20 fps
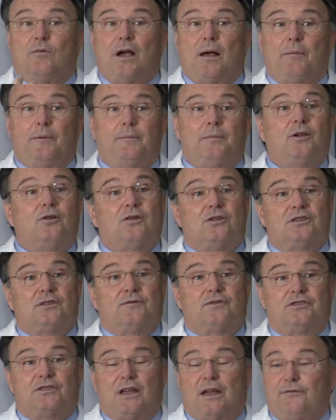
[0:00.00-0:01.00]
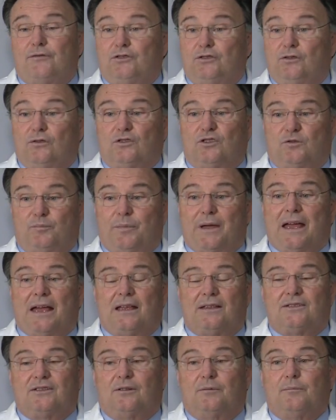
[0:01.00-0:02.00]
probably because of esophageal
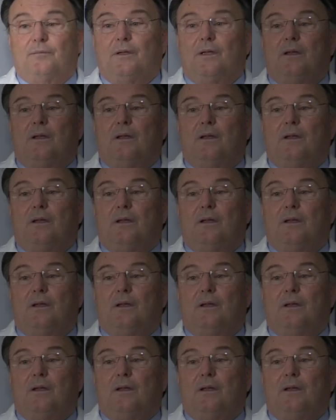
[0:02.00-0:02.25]
spasm.